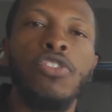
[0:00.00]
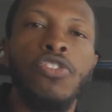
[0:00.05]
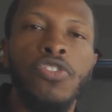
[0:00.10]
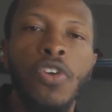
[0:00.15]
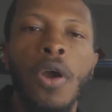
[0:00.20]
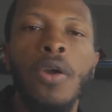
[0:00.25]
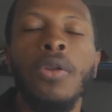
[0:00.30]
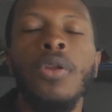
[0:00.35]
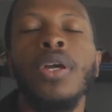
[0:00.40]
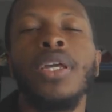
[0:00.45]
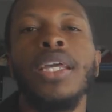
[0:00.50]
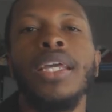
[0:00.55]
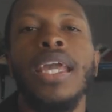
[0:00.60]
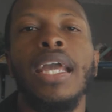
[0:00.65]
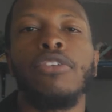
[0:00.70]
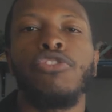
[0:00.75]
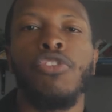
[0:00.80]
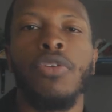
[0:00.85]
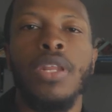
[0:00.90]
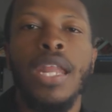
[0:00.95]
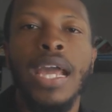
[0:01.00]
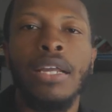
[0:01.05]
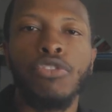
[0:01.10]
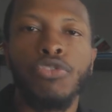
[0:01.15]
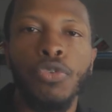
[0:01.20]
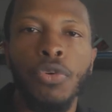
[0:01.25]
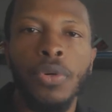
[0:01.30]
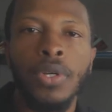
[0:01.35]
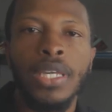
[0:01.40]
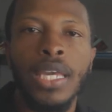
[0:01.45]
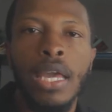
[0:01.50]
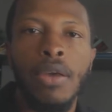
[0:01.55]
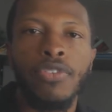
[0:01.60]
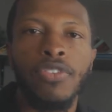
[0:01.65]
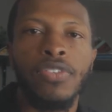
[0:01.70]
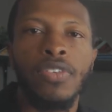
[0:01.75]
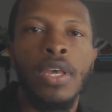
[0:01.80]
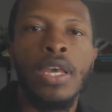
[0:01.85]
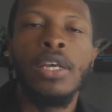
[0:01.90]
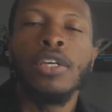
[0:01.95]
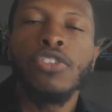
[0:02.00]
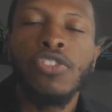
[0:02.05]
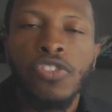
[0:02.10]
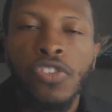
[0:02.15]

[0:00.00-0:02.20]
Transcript: Start looking at your natural gifts.